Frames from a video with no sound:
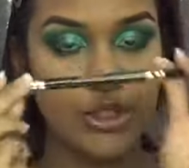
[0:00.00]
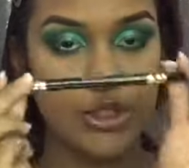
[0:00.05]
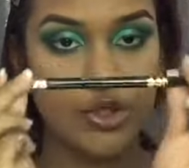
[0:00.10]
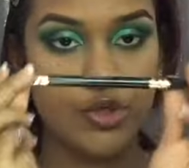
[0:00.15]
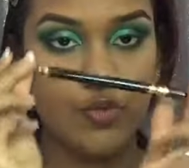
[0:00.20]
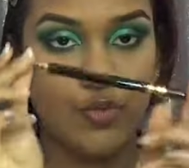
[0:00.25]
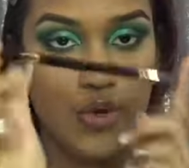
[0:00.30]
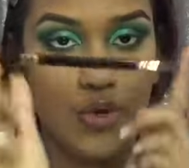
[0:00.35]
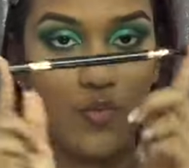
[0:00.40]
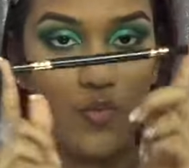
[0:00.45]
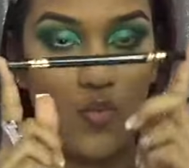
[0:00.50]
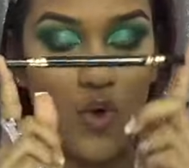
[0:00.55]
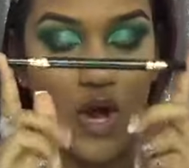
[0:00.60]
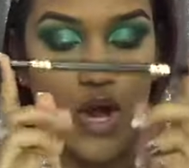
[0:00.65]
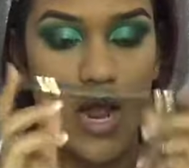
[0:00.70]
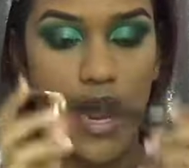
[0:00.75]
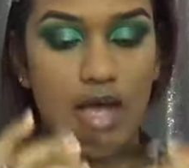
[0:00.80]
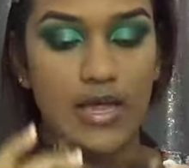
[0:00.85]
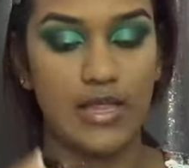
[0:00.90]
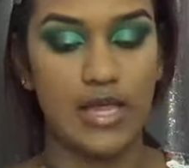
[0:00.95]

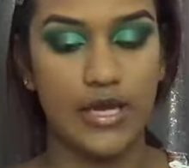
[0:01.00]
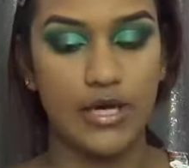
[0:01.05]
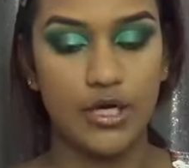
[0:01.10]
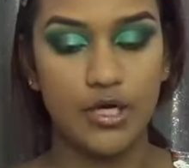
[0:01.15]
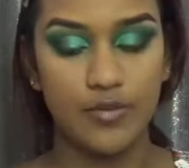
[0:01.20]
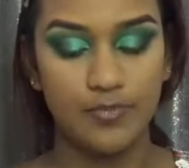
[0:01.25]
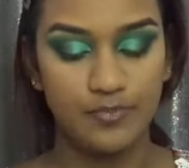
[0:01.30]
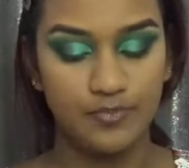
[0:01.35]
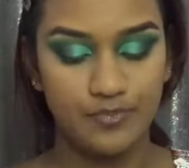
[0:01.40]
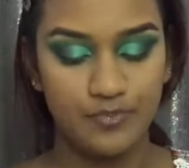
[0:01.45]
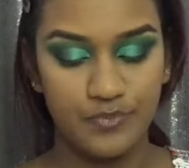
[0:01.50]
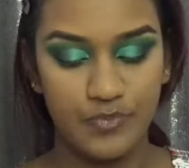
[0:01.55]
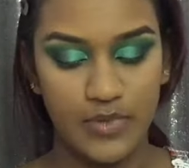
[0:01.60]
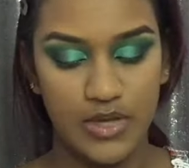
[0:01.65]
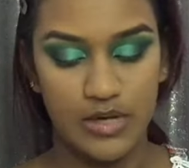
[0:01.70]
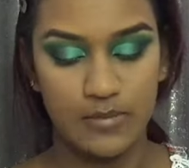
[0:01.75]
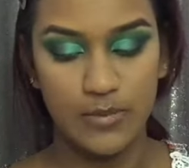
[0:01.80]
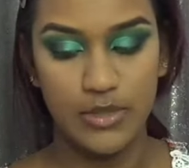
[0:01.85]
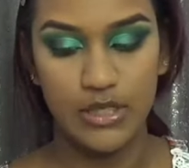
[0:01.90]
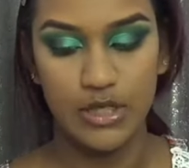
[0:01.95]
2-in-1 eyeliner.
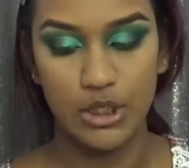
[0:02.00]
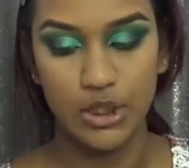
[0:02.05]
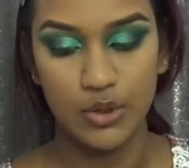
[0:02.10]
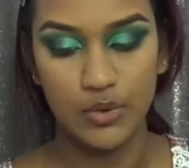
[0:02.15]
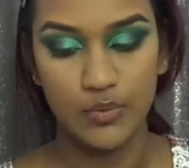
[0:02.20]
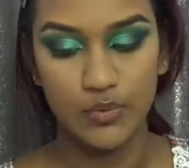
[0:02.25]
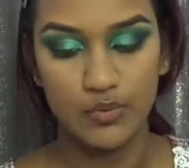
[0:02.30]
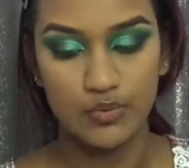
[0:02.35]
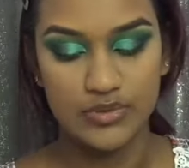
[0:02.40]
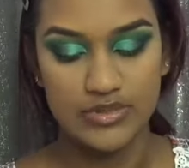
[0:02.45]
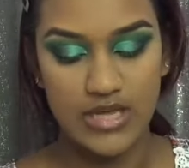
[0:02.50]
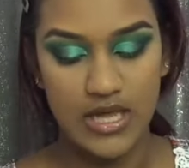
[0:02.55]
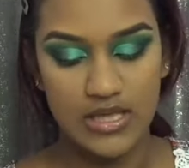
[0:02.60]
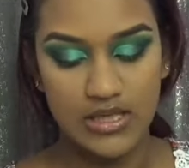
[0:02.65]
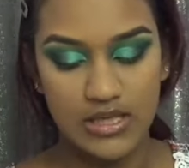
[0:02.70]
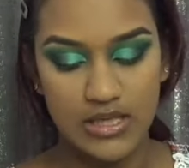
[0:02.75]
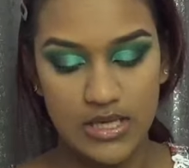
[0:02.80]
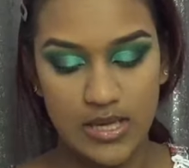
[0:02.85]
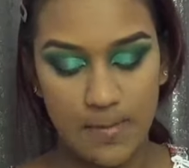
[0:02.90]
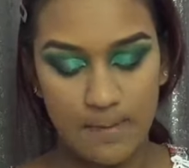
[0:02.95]
I'm gonna use
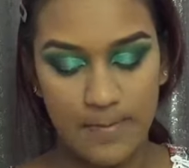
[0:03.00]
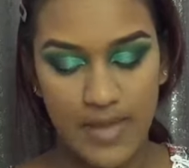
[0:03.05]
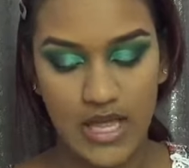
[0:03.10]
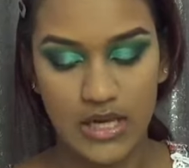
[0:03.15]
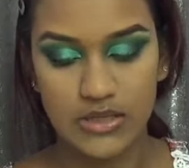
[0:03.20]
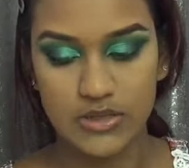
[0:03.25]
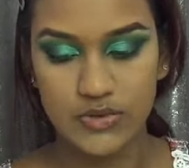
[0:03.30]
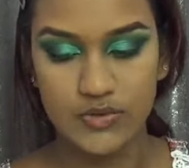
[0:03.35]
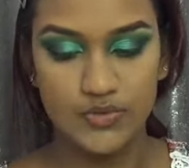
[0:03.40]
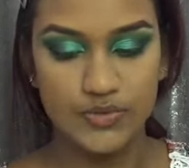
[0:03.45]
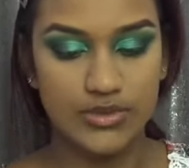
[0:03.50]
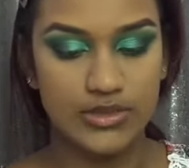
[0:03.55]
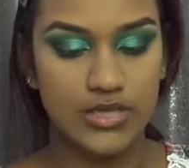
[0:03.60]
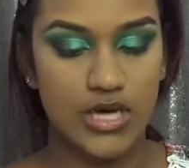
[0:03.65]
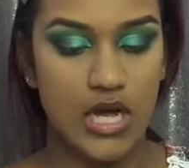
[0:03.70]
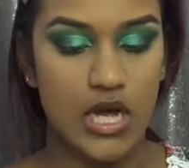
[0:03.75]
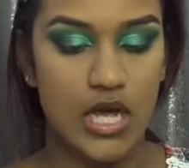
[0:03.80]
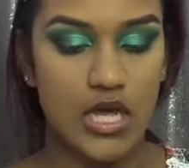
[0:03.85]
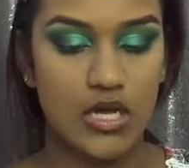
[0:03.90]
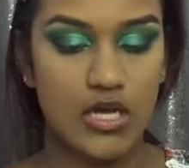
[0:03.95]
the pencil
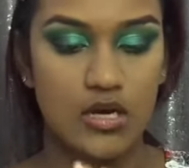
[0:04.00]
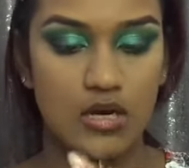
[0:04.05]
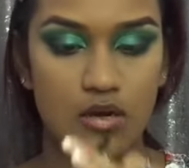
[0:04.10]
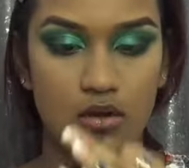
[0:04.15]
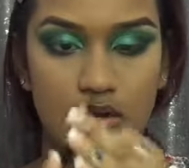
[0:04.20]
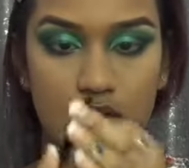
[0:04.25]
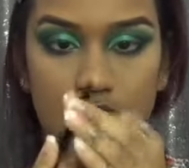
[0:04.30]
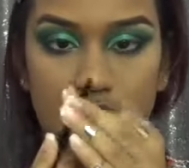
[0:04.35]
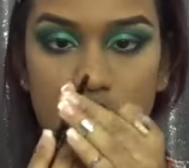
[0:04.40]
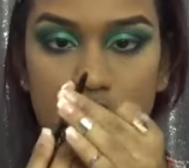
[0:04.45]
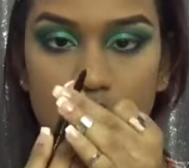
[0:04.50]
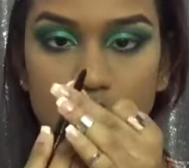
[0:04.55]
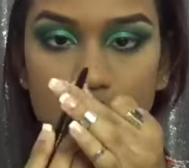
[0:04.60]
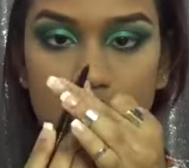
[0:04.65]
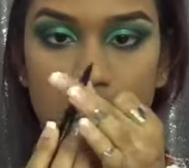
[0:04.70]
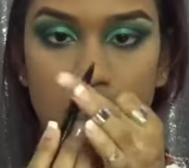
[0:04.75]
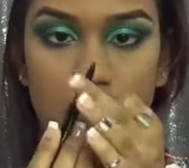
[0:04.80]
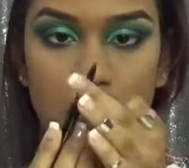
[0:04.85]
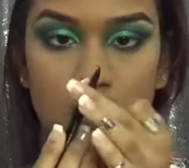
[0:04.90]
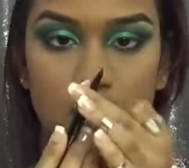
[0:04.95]
side
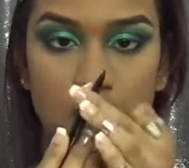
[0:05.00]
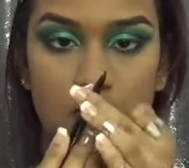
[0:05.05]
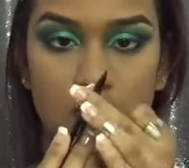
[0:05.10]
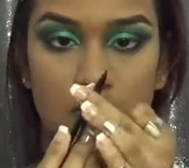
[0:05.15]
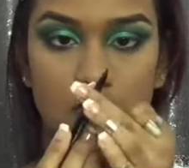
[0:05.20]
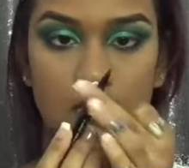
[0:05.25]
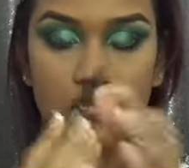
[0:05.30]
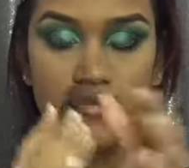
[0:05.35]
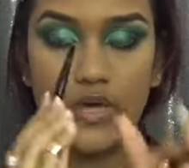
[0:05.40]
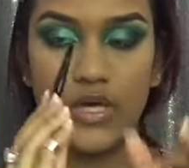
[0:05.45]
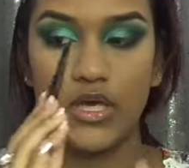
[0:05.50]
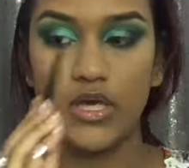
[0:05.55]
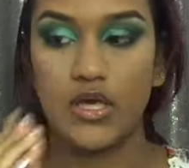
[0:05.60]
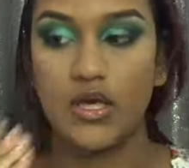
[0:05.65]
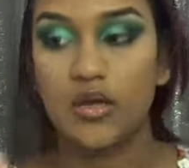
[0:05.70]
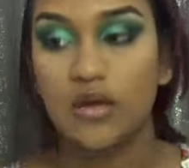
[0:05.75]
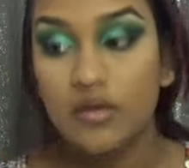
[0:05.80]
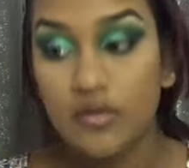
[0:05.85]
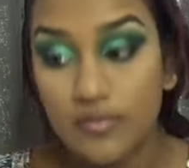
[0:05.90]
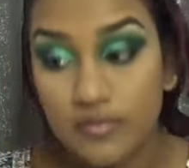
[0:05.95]
right
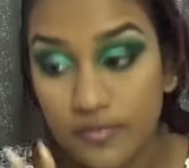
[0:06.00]
here.